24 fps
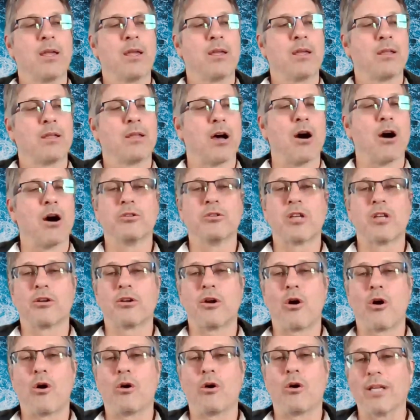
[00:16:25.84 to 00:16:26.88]
the ozone
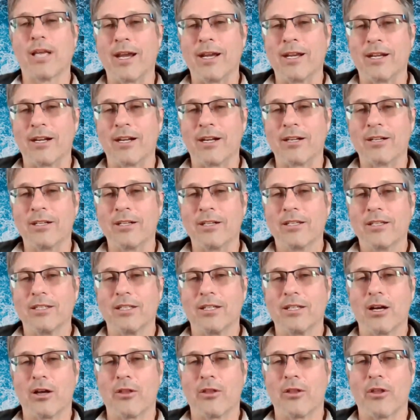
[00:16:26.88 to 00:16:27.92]
hole layer,
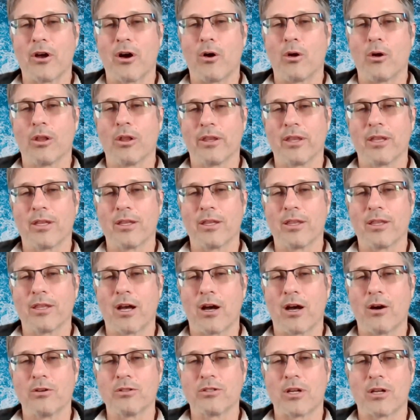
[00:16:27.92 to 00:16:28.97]
you know, the hole in the
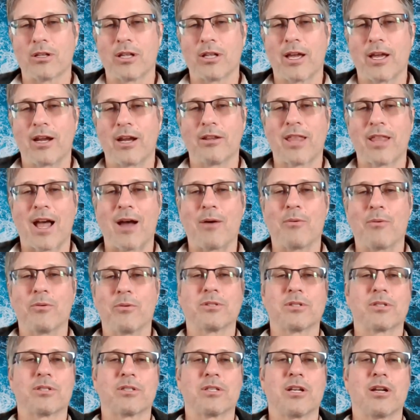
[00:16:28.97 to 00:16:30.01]
ozone layer. That
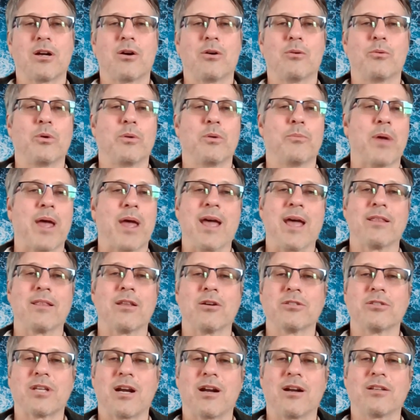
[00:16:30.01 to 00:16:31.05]
was, you know, we banned
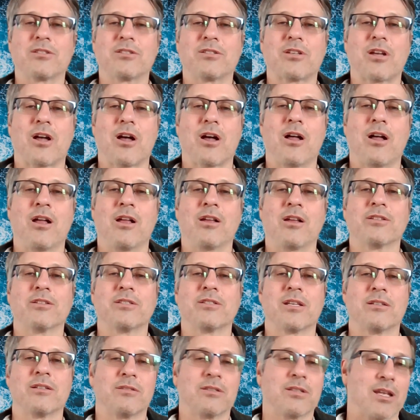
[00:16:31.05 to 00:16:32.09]
those
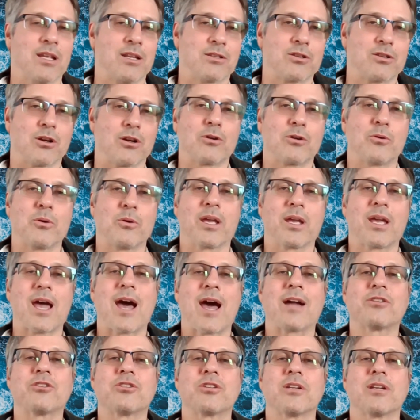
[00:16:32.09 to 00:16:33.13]
aerosols and took quick
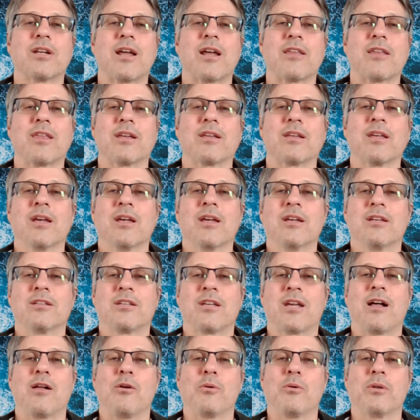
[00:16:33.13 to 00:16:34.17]
action. I think
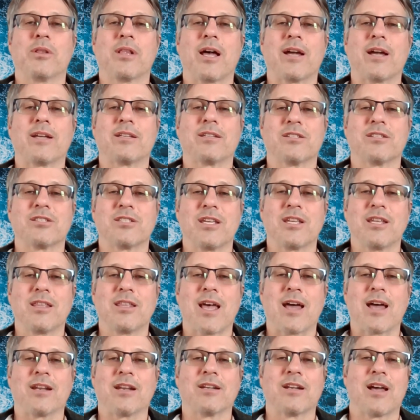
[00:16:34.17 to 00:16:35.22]
Cal would like to see
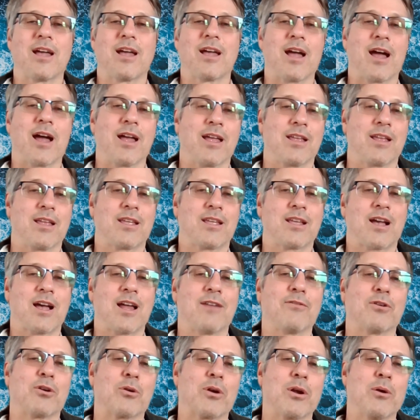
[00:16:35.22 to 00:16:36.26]
that. And I
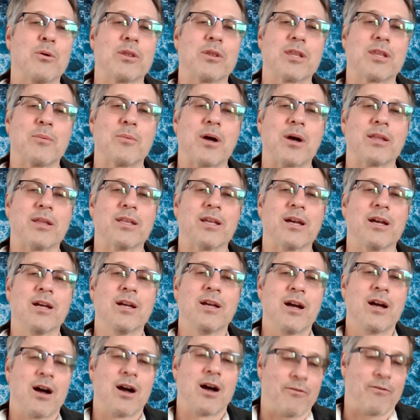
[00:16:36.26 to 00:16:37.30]
kind of agree with him on the
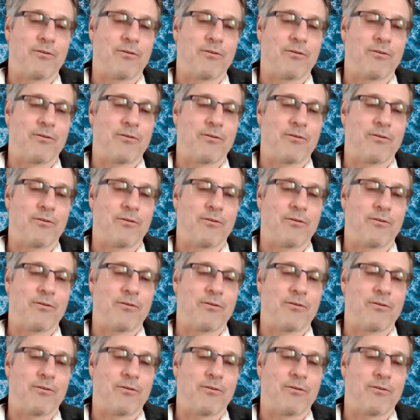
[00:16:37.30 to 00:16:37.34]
